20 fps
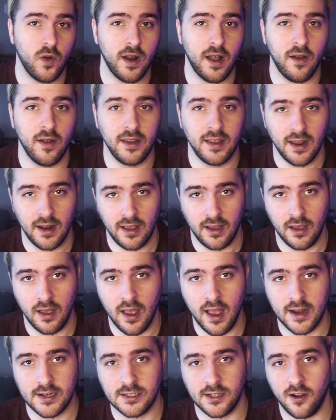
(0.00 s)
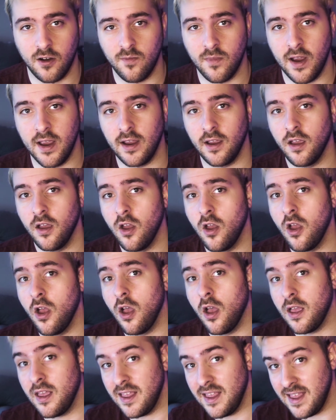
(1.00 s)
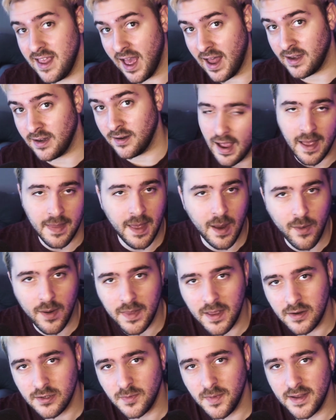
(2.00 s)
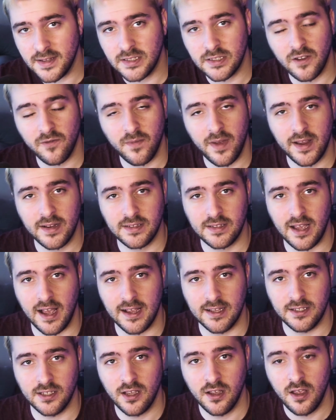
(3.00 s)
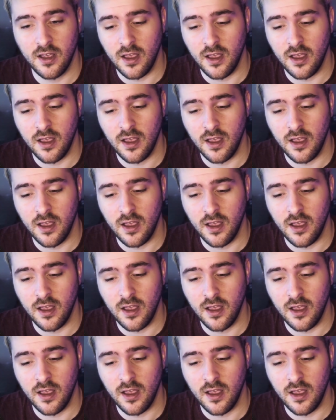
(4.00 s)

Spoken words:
out and getting an XLR mic yet. And that right there is the basics of mics, guys.